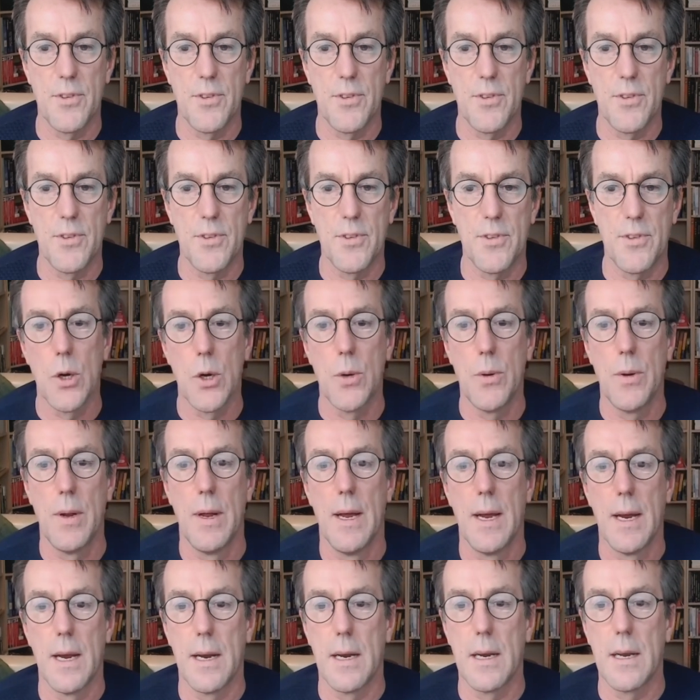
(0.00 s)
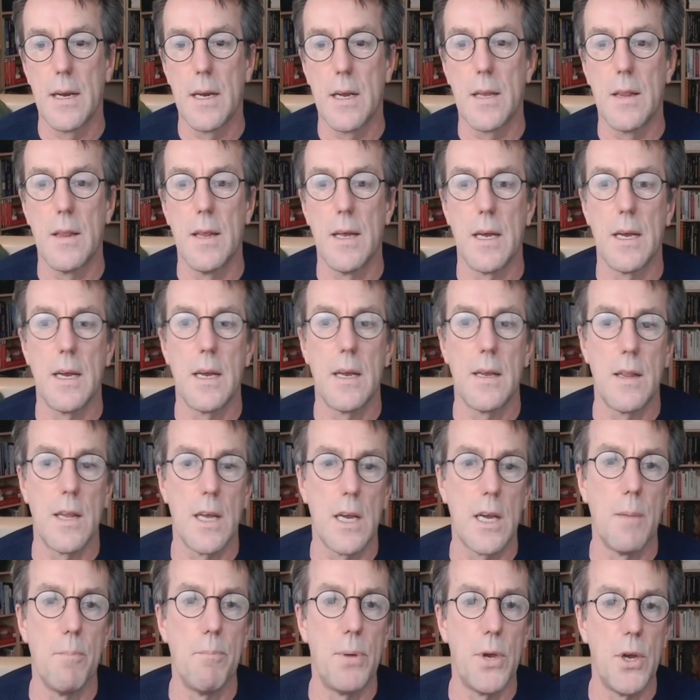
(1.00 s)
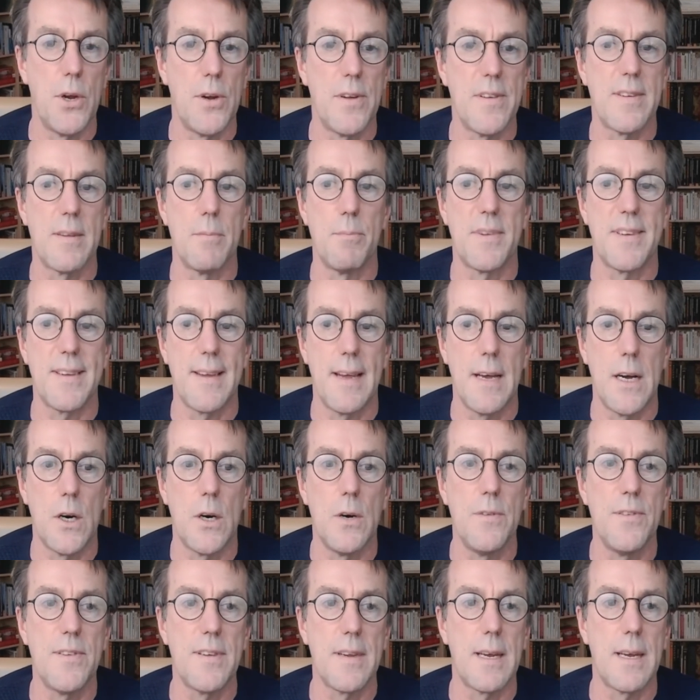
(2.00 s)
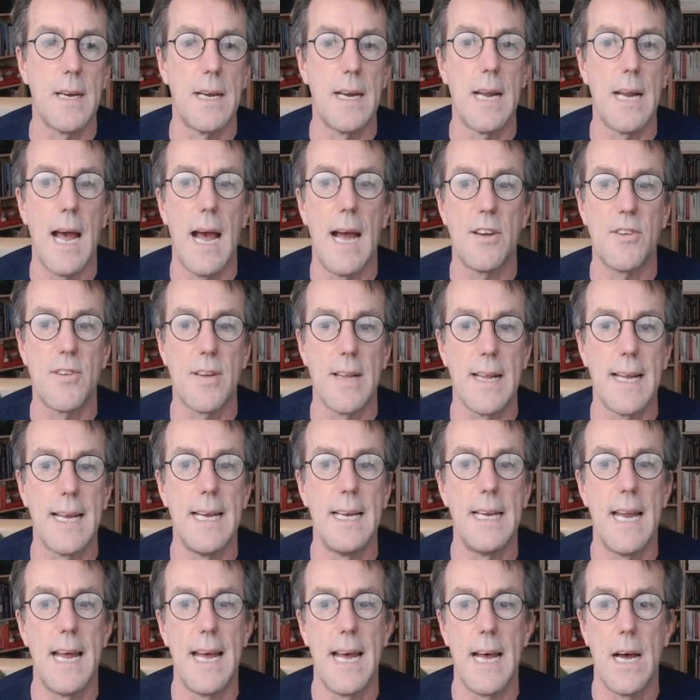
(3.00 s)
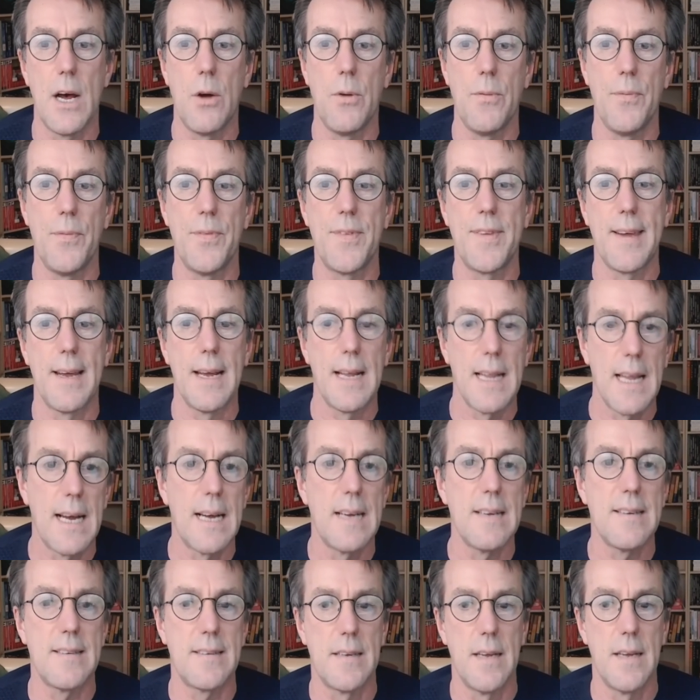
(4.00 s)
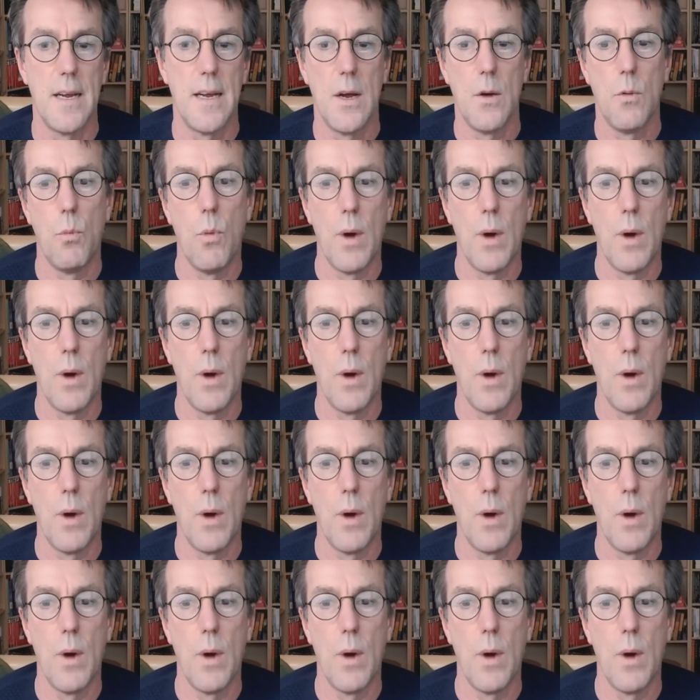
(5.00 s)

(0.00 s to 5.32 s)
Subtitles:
So the computers themselves can actually now tell us